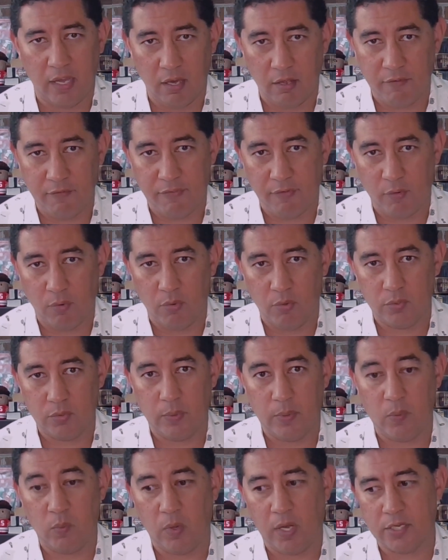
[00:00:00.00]
unfold, and
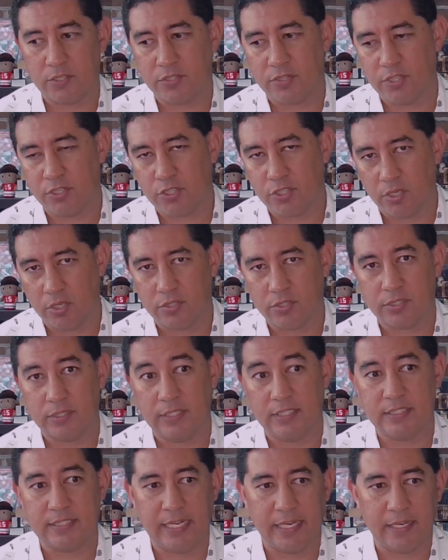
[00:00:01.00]
we watch the church and the
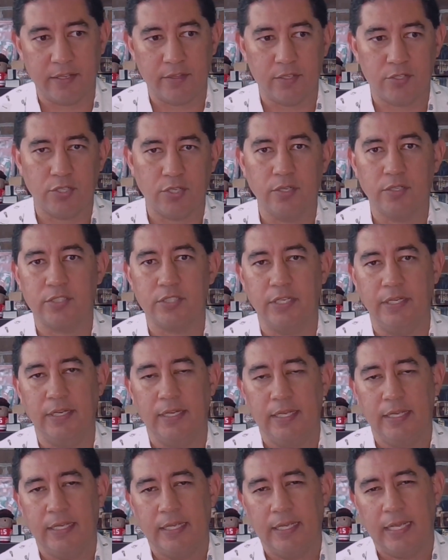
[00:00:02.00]
state of the church, and
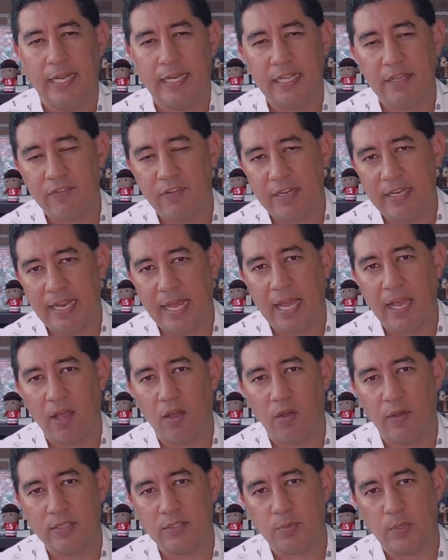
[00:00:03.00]
even now
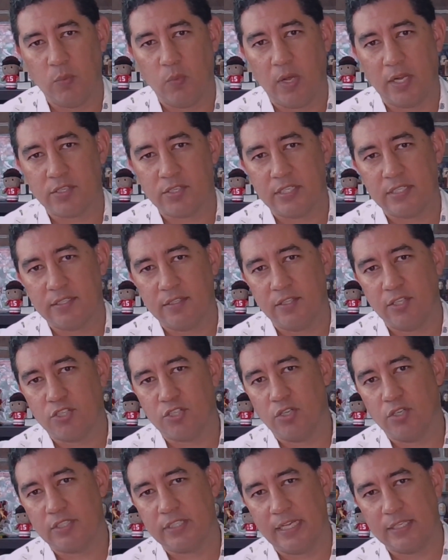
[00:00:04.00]
as we watch the
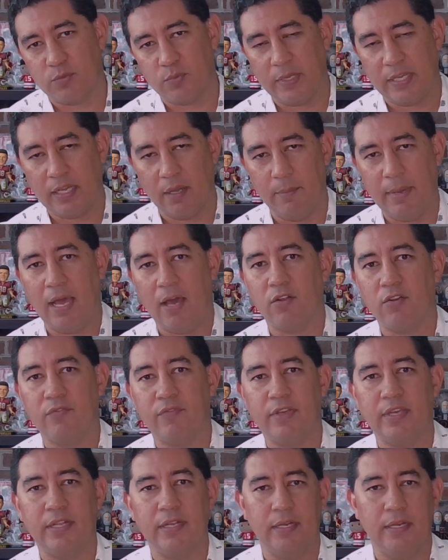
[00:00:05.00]
church as we come out of
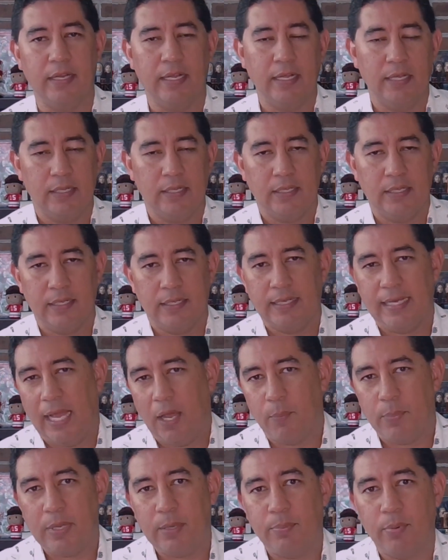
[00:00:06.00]
it and how
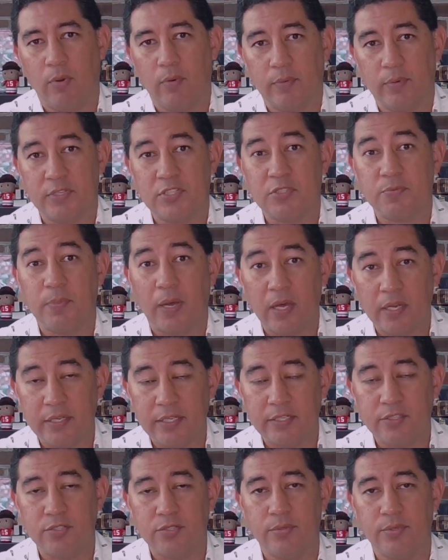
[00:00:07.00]
people are responding
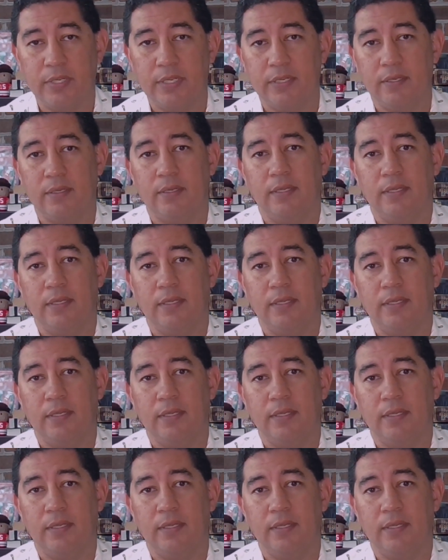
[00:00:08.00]
to it,